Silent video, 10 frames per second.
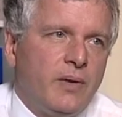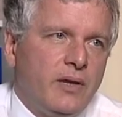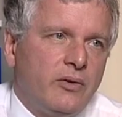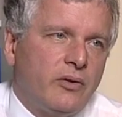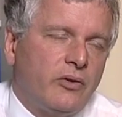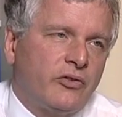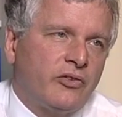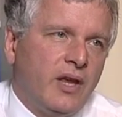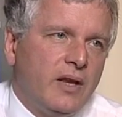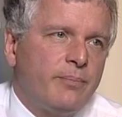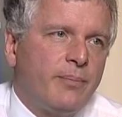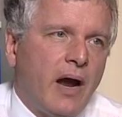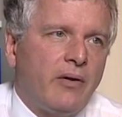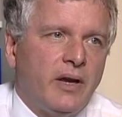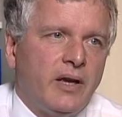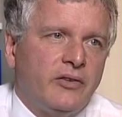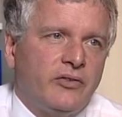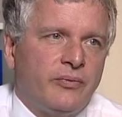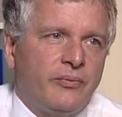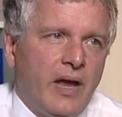mean that the skin barrier is
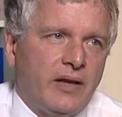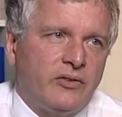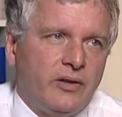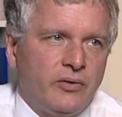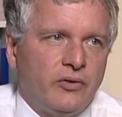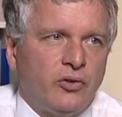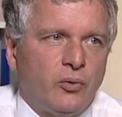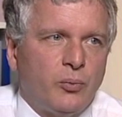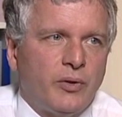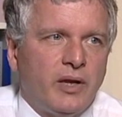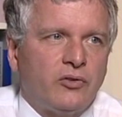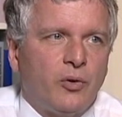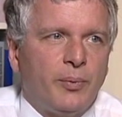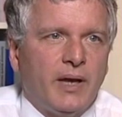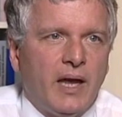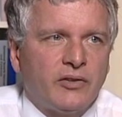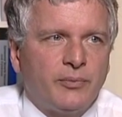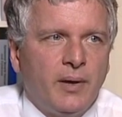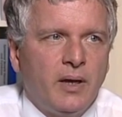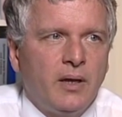defective in children with atopic
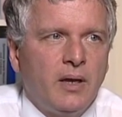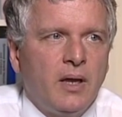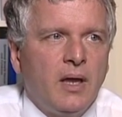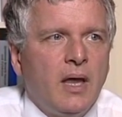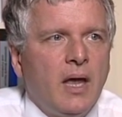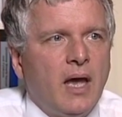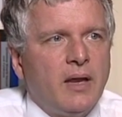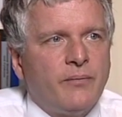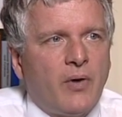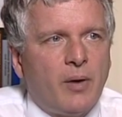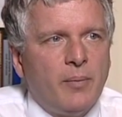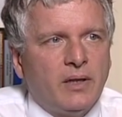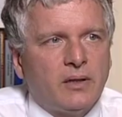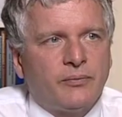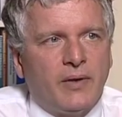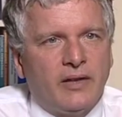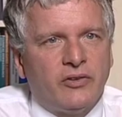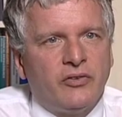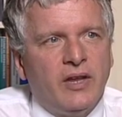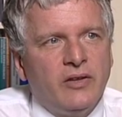eczema, and environmental
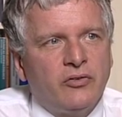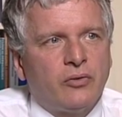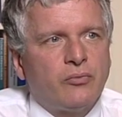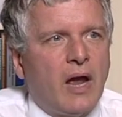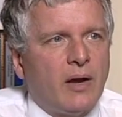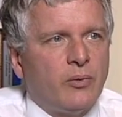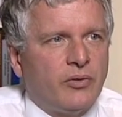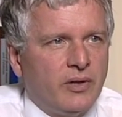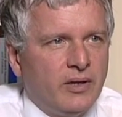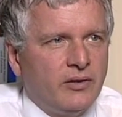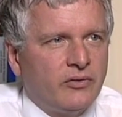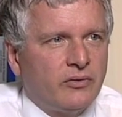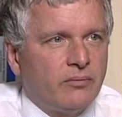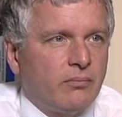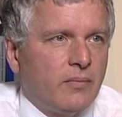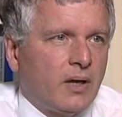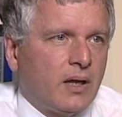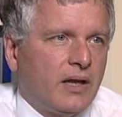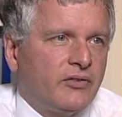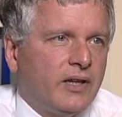factors interact with these. A
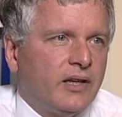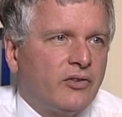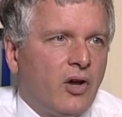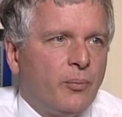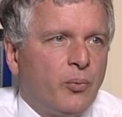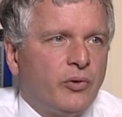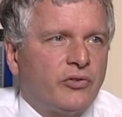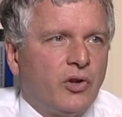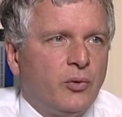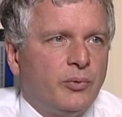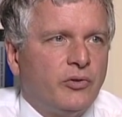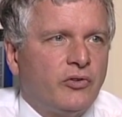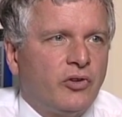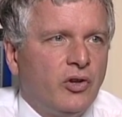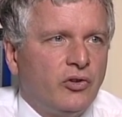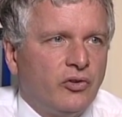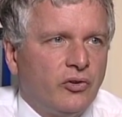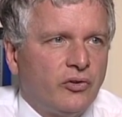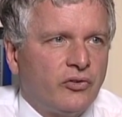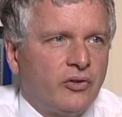classic example is soap and
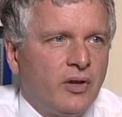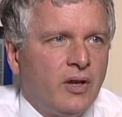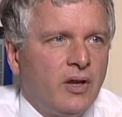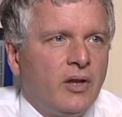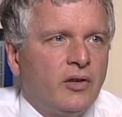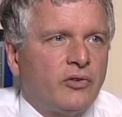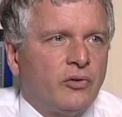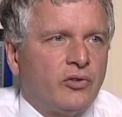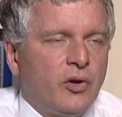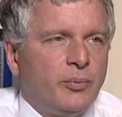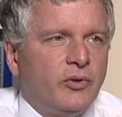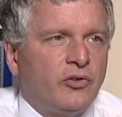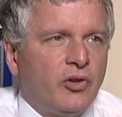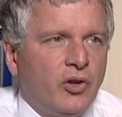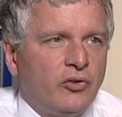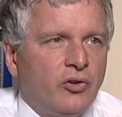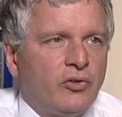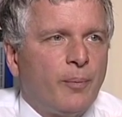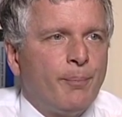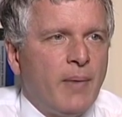detergents. So soap and
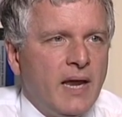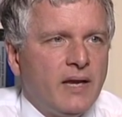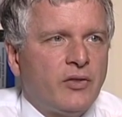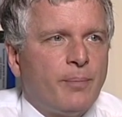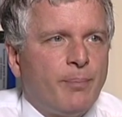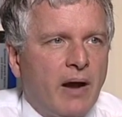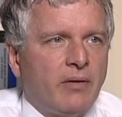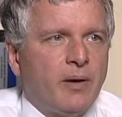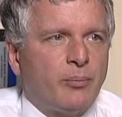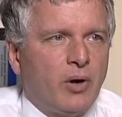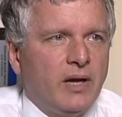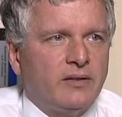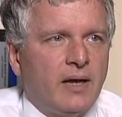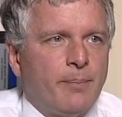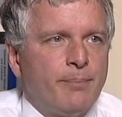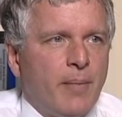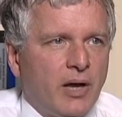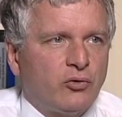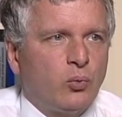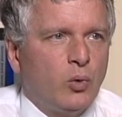detergents make the barrier breakdown
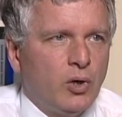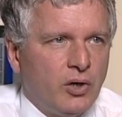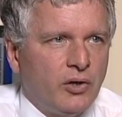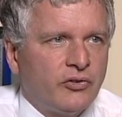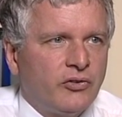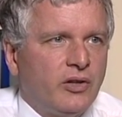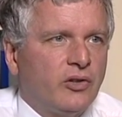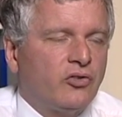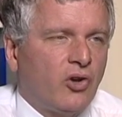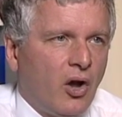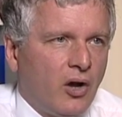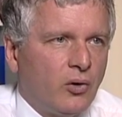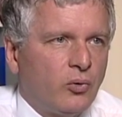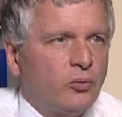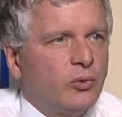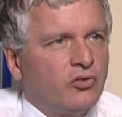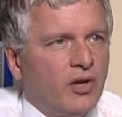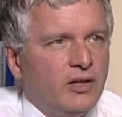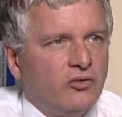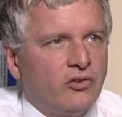much worse in a child with
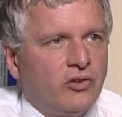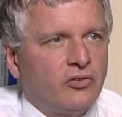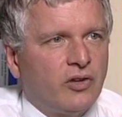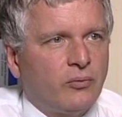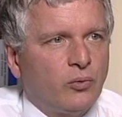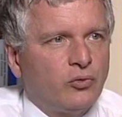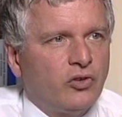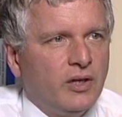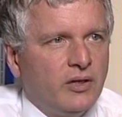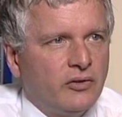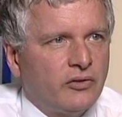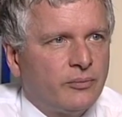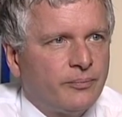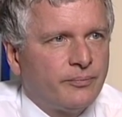changes in several genes.